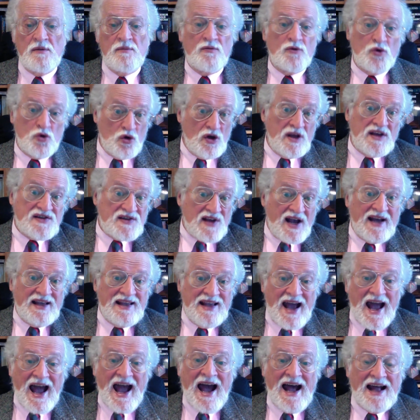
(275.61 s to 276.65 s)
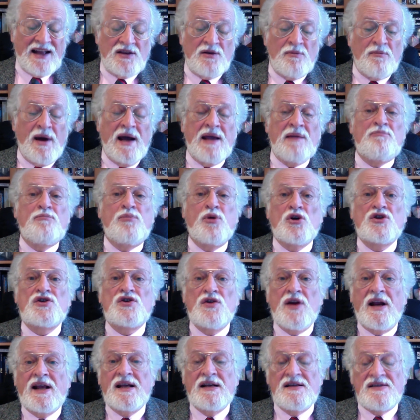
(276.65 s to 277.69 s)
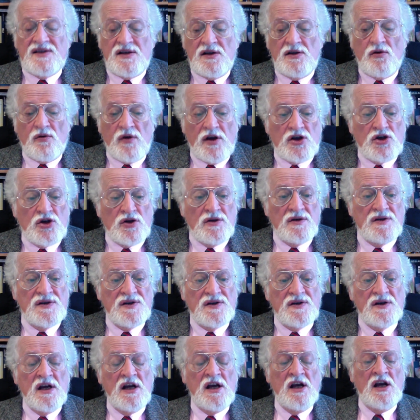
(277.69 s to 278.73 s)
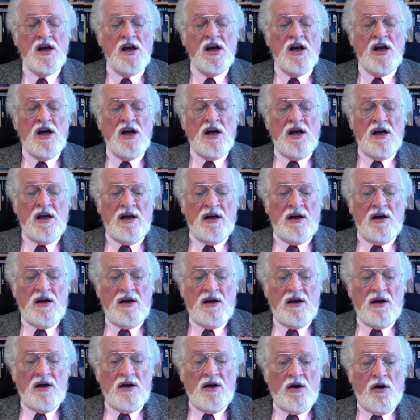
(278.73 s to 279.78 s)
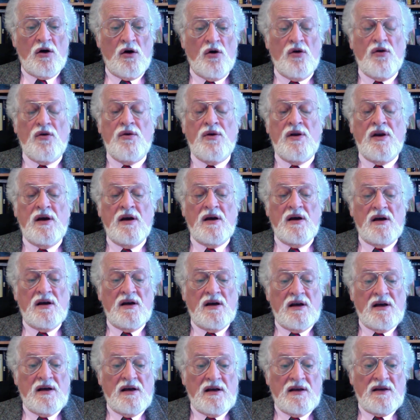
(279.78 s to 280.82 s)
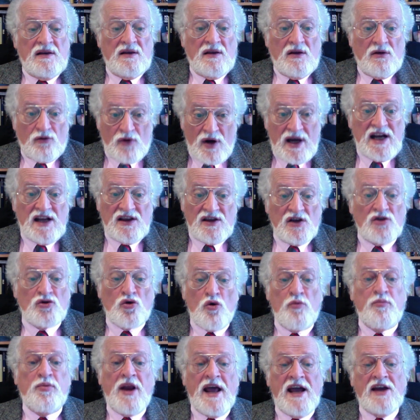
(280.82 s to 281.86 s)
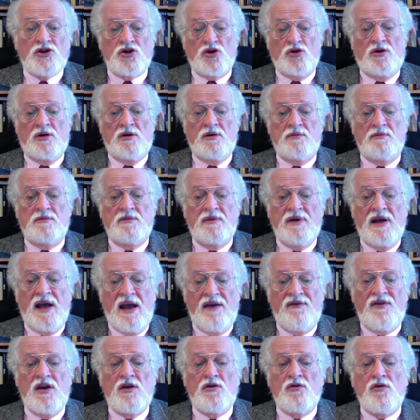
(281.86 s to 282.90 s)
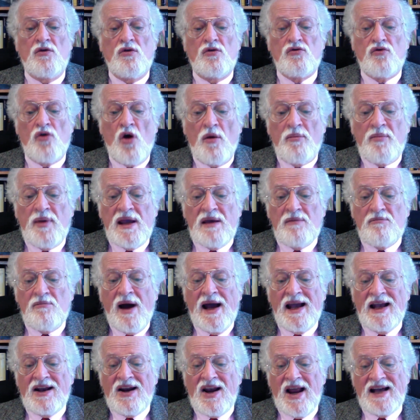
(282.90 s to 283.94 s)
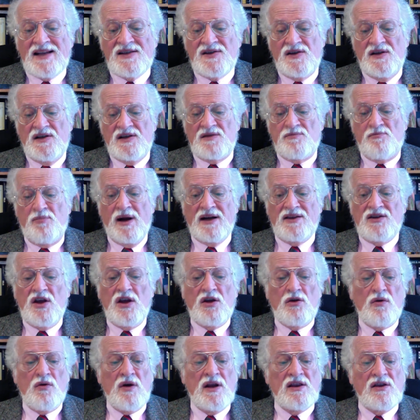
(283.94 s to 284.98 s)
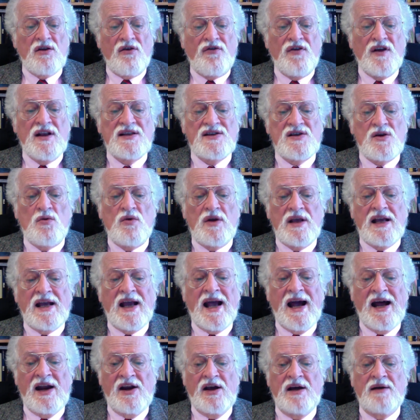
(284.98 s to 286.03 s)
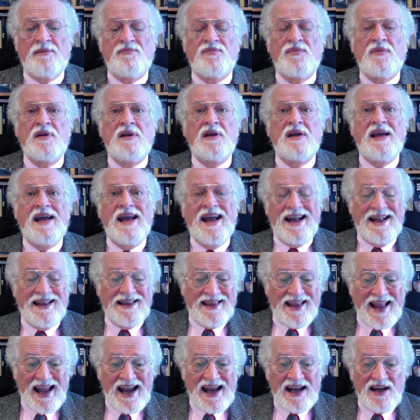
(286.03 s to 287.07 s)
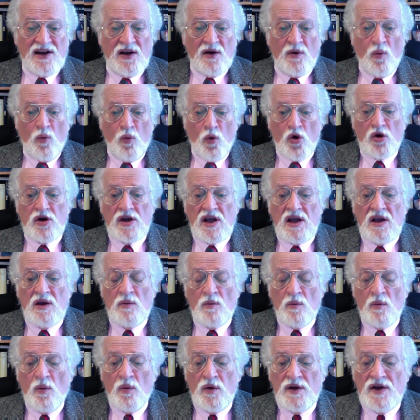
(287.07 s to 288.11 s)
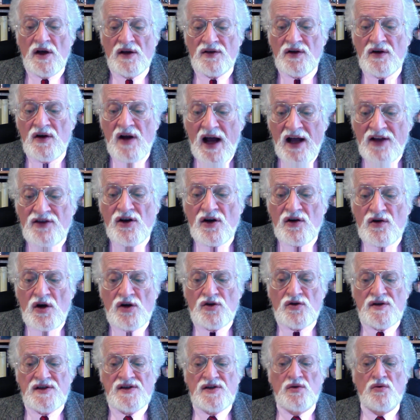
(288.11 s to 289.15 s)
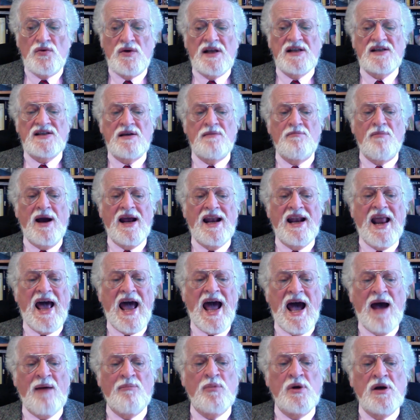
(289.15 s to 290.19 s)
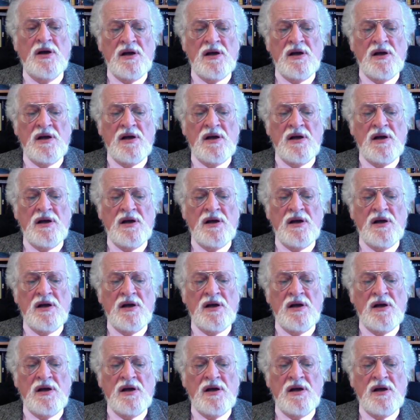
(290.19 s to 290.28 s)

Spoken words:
To this I add my personal considerations on really the true pleasure having Robbie in my classes, particularly in the field school in Ghana, and then working with other undergraduate students in my lab